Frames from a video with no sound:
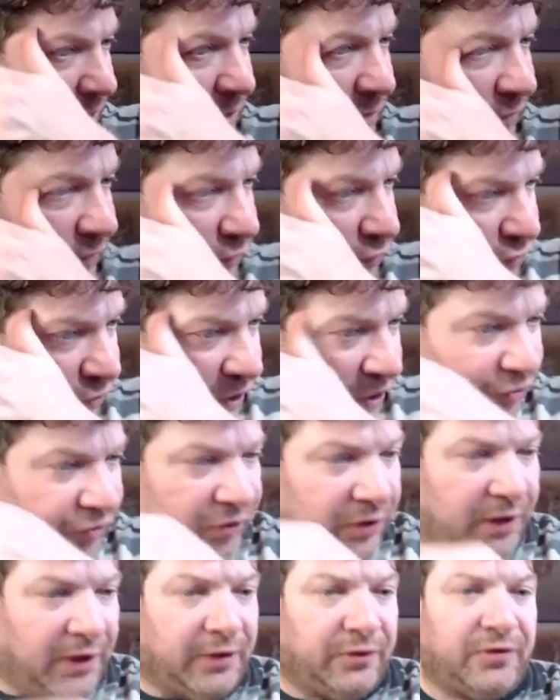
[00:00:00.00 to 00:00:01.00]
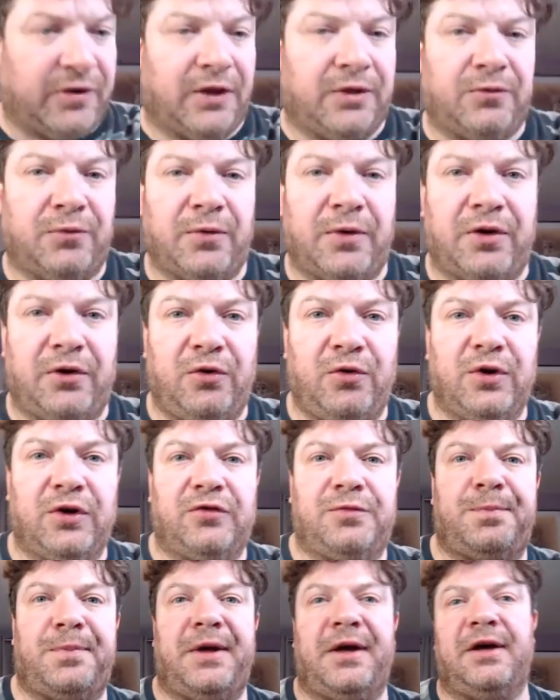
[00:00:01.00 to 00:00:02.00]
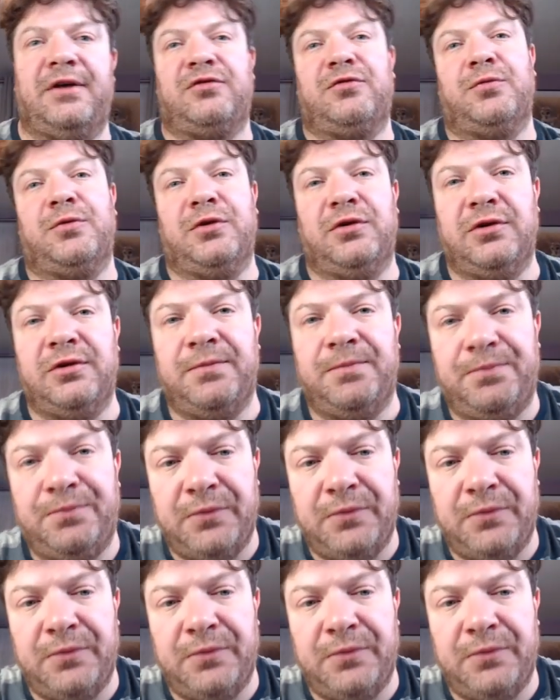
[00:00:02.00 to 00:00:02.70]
situation like that where USPS will